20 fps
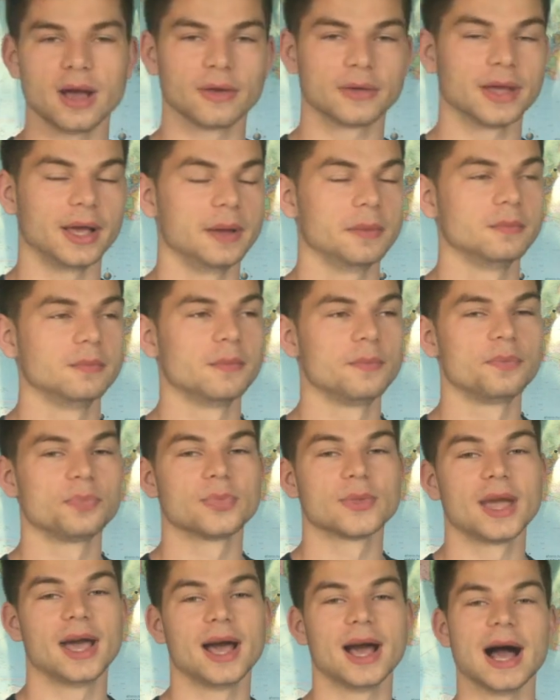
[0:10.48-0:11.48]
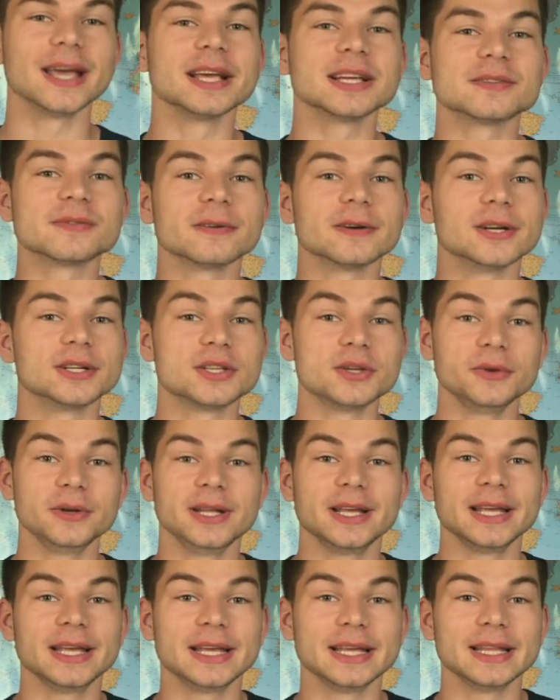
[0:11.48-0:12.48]
okay. Thanks for
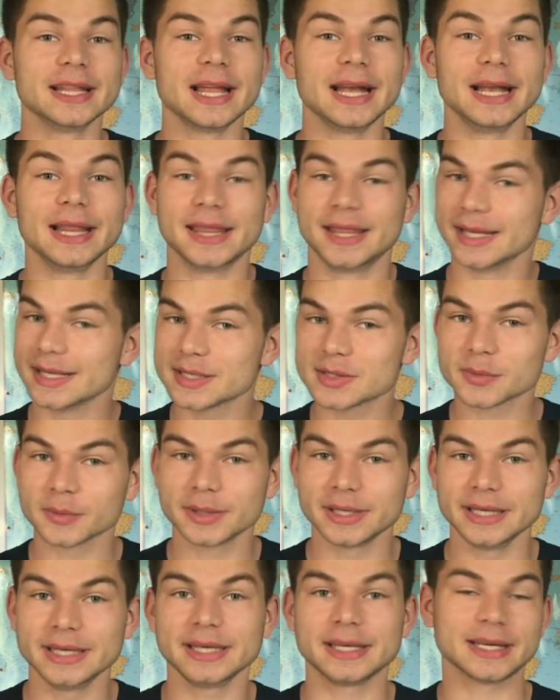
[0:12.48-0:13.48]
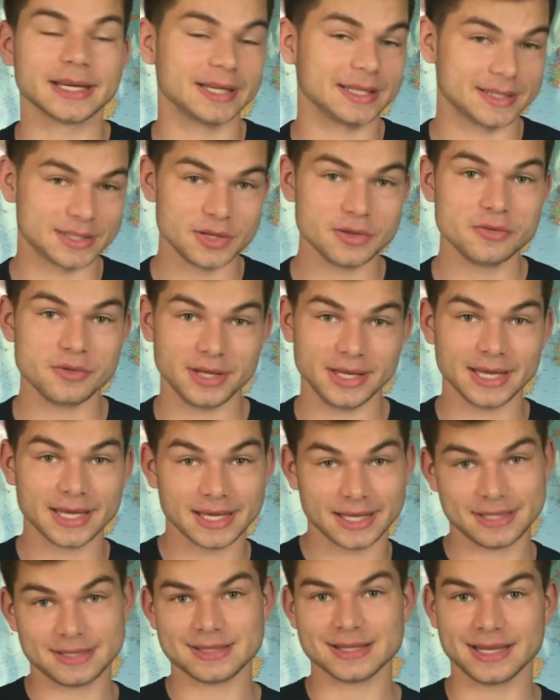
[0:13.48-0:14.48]
tuning in this week. Tuning
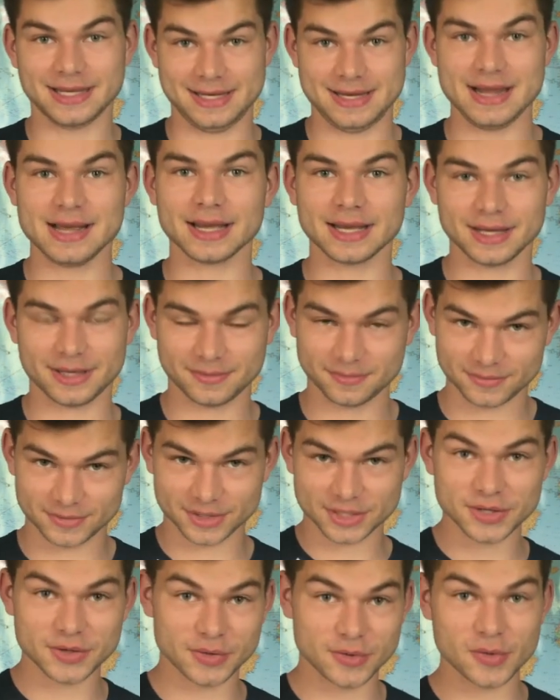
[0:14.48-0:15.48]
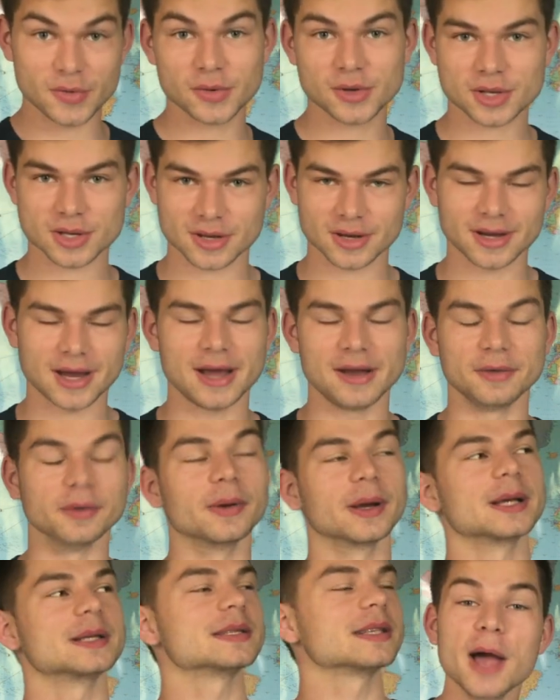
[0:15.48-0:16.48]
in like tune.
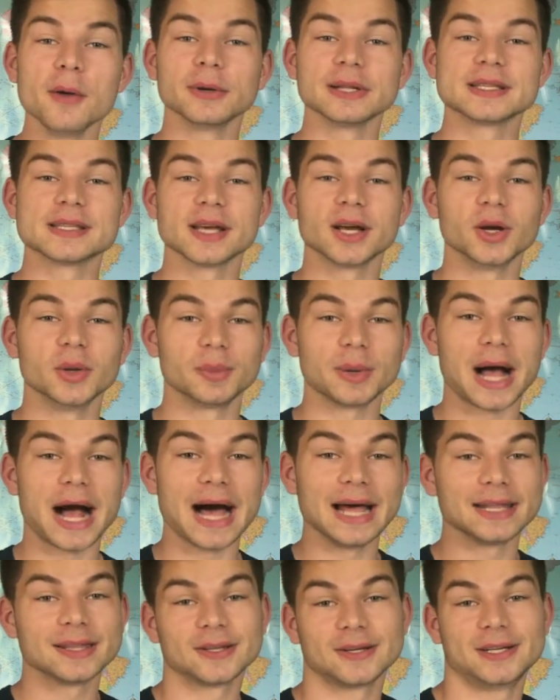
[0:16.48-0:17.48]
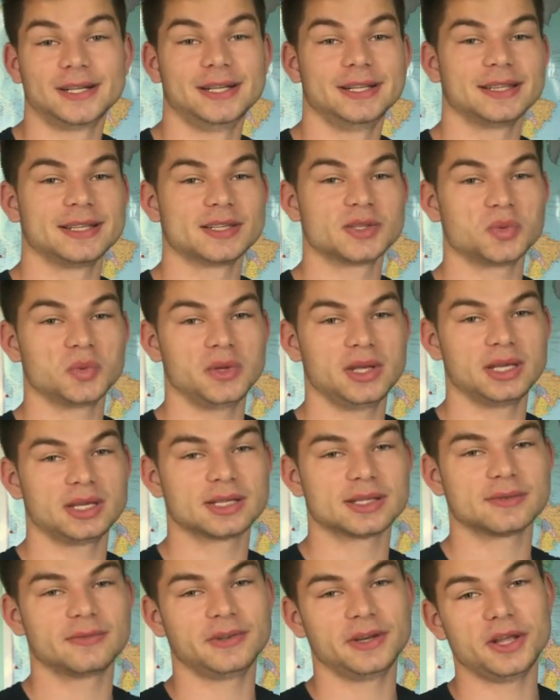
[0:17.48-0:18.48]
Anyways. Hey, what's up? I thought this
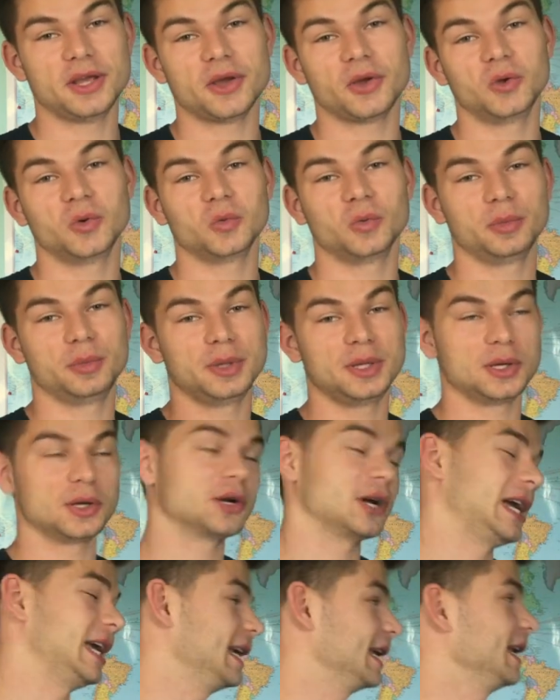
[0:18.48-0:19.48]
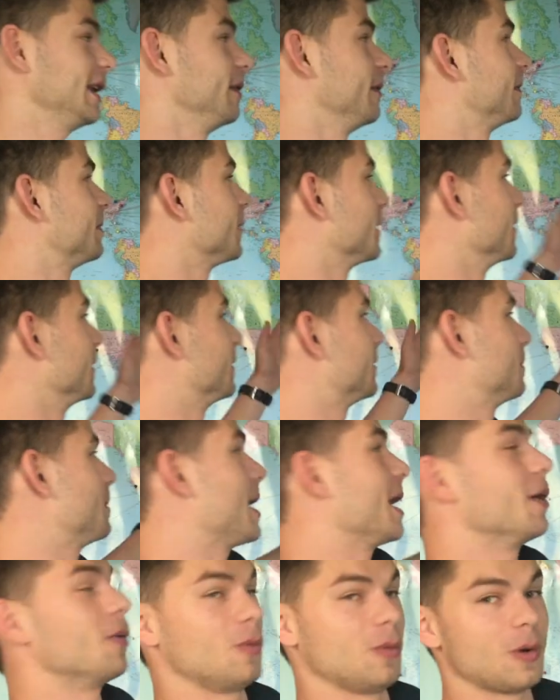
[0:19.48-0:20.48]
week's video would be great in front of
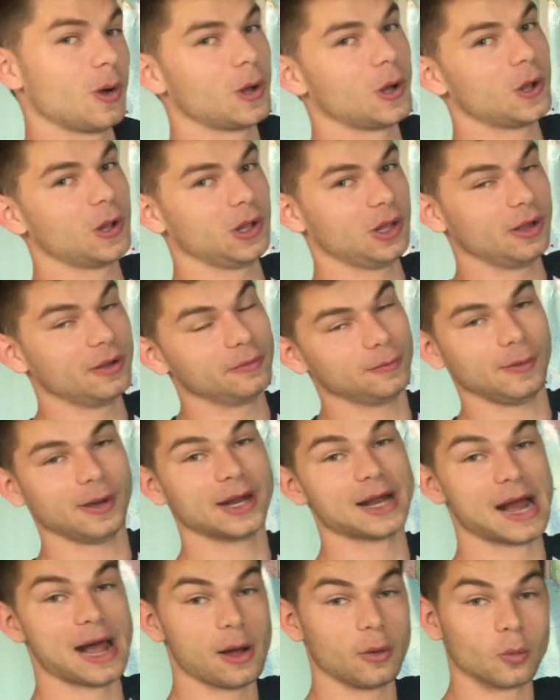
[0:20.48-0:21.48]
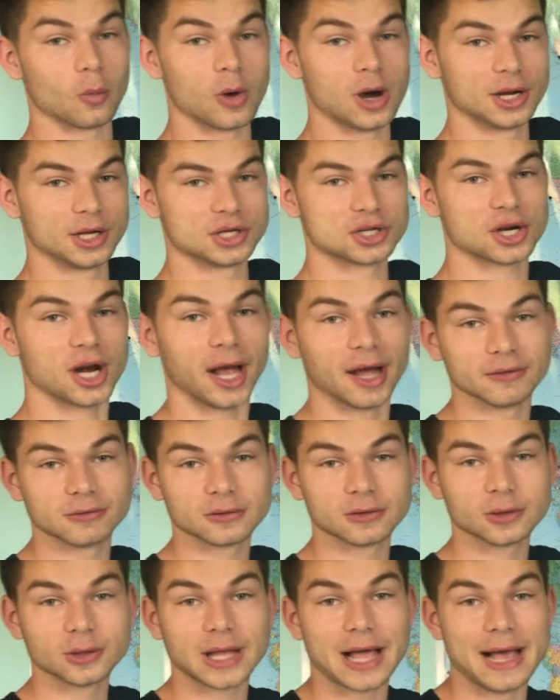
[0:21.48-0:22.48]
my wall of where I want to
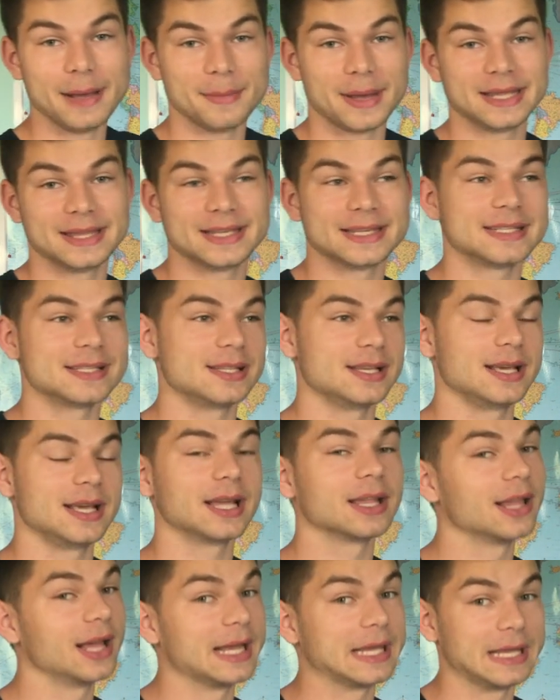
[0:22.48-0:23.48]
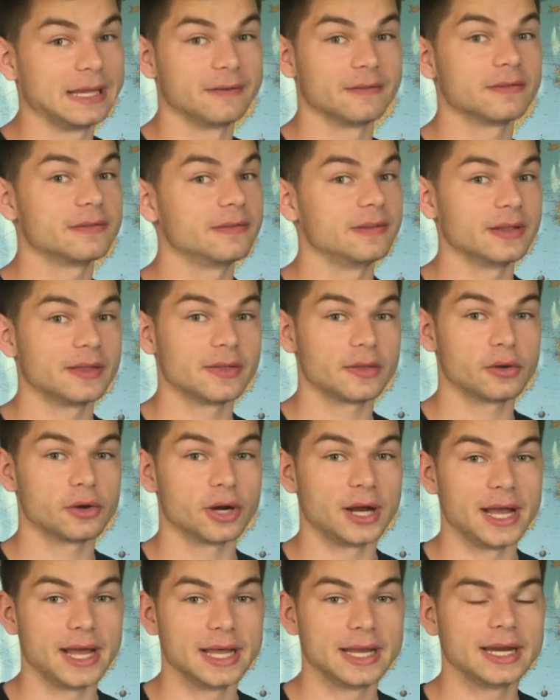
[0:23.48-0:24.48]
travel. I made this thing like in fifth
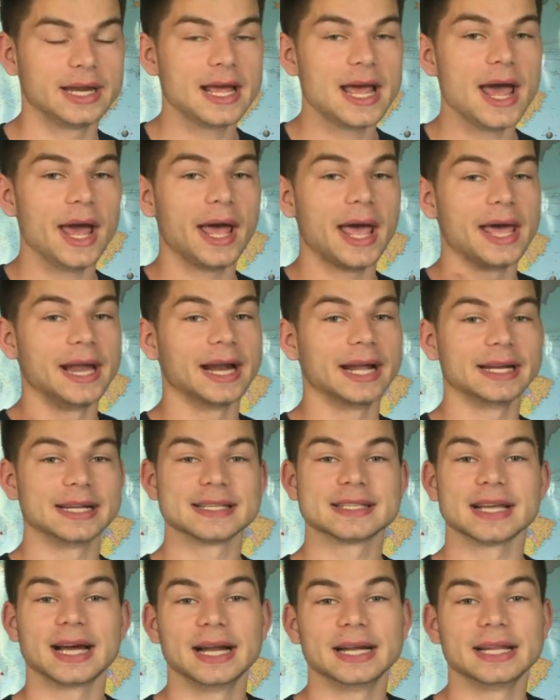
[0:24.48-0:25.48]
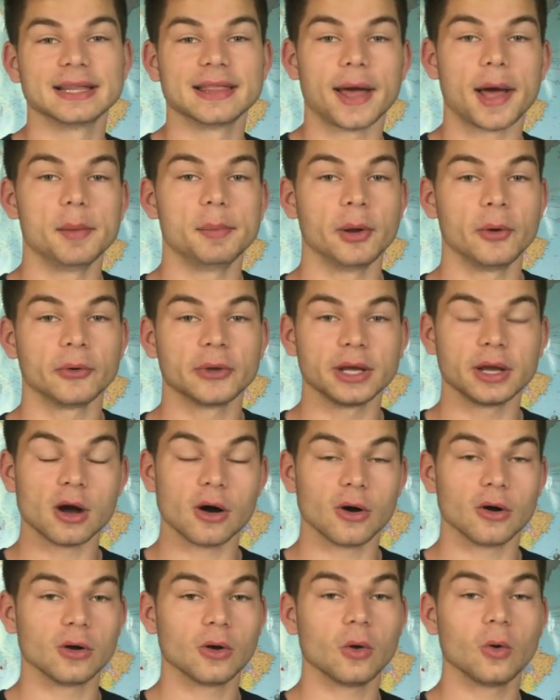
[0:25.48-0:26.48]
grade and I decided that poking
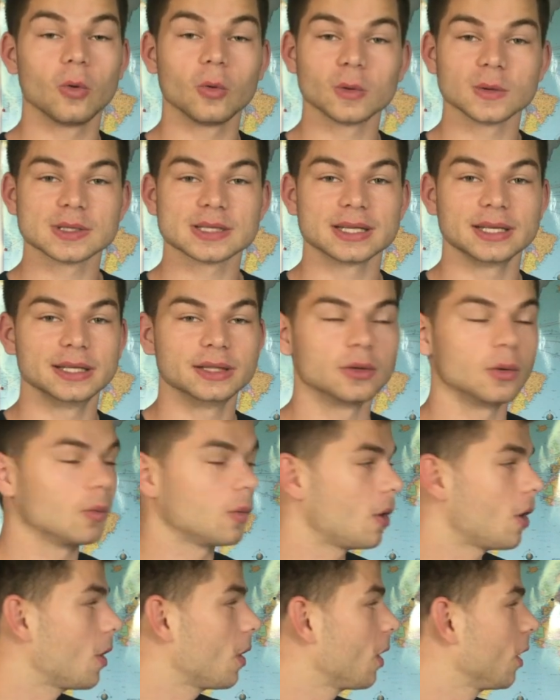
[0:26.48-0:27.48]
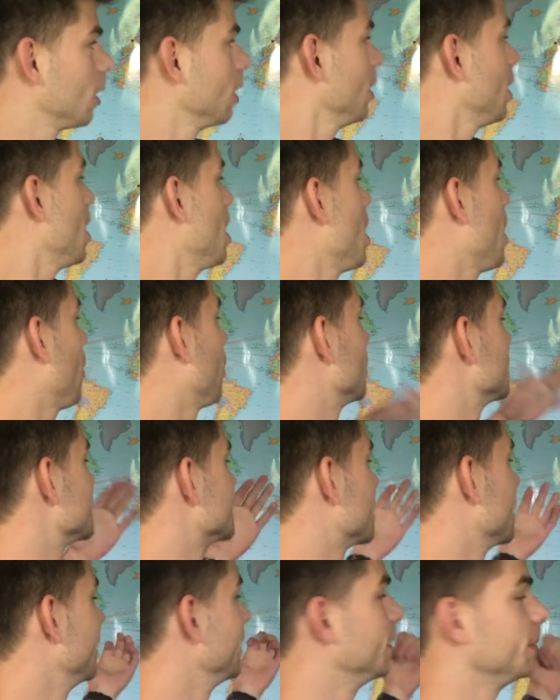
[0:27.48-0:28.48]
holes in the wall was
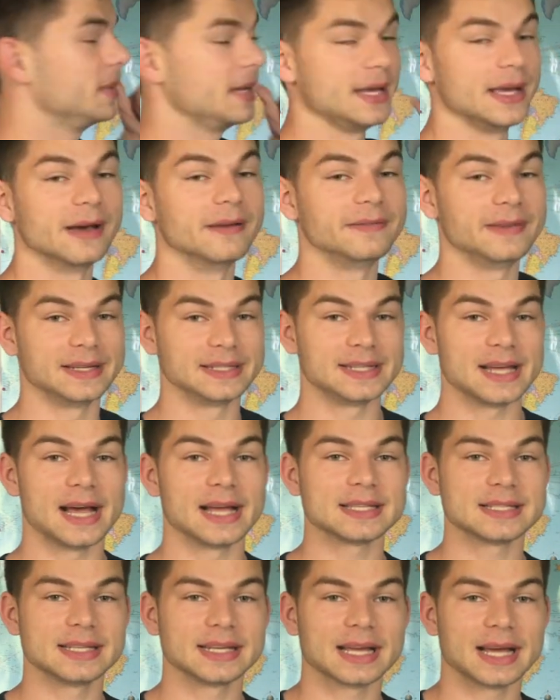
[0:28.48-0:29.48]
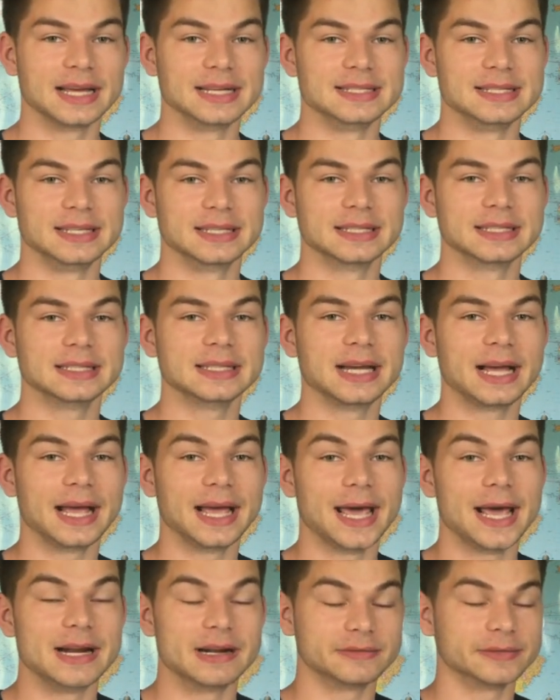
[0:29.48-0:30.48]
going to be a fantastic idea,
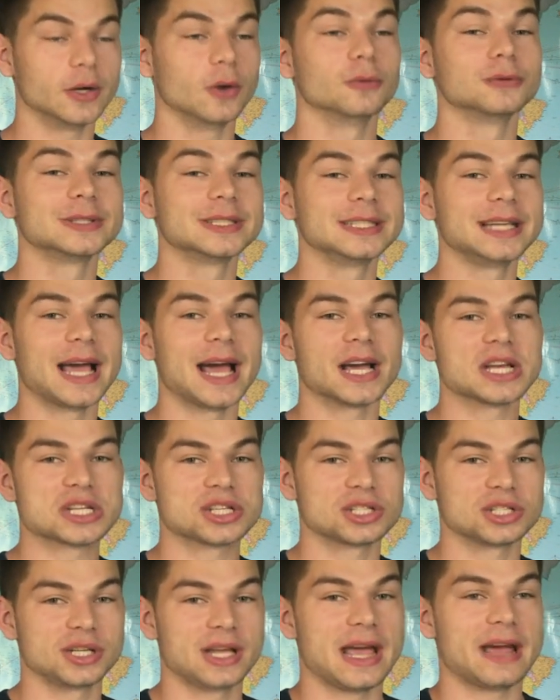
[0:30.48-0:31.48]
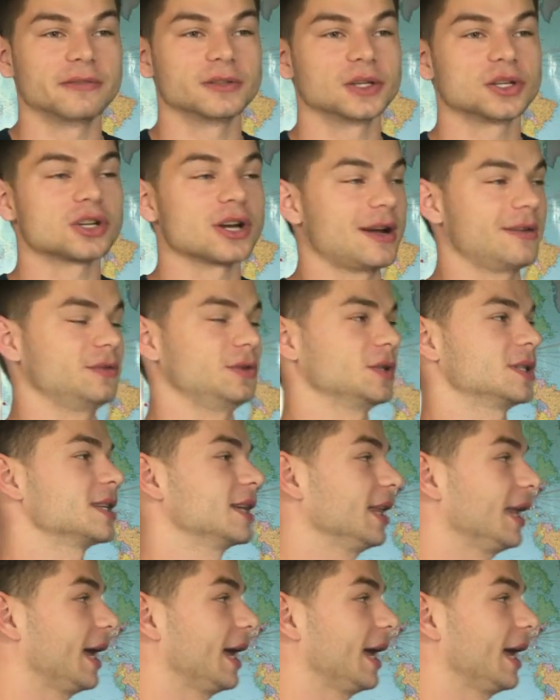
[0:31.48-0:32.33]
and I've only actually ever traveled to